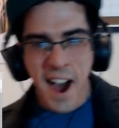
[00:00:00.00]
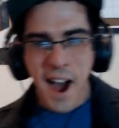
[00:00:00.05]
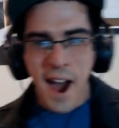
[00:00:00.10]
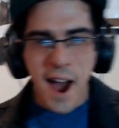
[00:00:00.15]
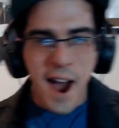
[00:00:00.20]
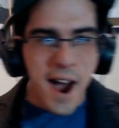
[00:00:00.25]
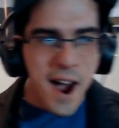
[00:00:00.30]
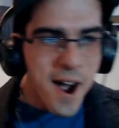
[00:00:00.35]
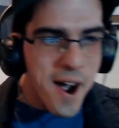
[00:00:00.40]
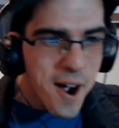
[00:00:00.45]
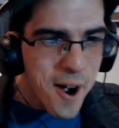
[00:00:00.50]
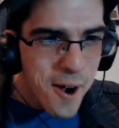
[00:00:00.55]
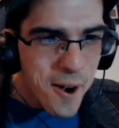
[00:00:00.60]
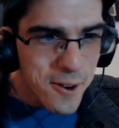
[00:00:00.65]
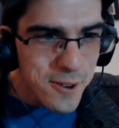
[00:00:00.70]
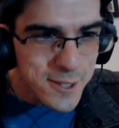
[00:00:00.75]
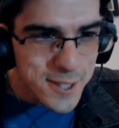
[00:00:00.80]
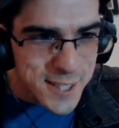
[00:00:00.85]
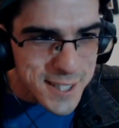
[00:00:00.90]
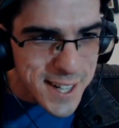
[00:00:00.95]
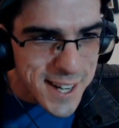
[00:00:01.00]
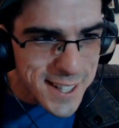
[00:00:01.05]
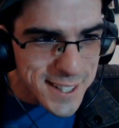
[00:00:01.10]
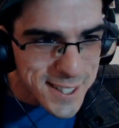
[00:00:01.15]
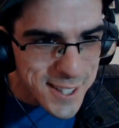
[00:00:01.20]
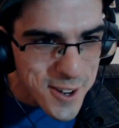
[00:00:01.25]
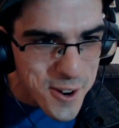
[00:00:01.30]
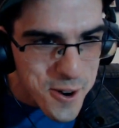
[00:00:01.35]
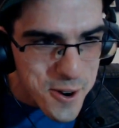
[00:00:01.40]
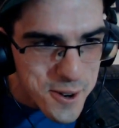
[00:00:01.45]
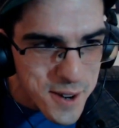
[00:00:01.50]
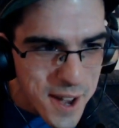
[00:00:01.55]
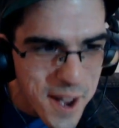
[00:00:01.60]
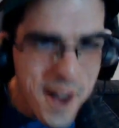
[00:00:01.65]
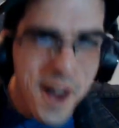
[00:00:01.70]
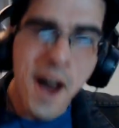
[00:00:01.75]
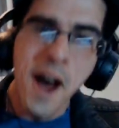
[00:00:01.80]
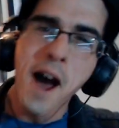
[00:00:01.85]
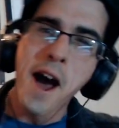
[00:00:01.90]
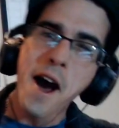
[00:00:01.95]
oh shit, dude.
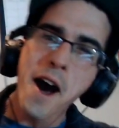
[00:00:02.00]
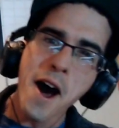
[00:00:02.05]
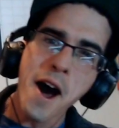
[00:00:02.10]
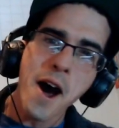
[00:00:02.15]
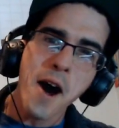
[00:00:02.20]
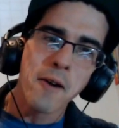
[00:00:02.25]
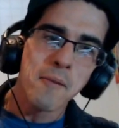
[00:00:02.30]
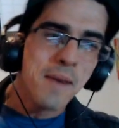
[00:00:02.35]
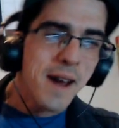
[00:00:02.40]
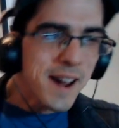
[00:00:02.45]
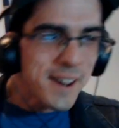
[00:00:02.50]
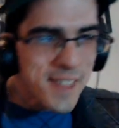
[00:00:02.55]
Oh man,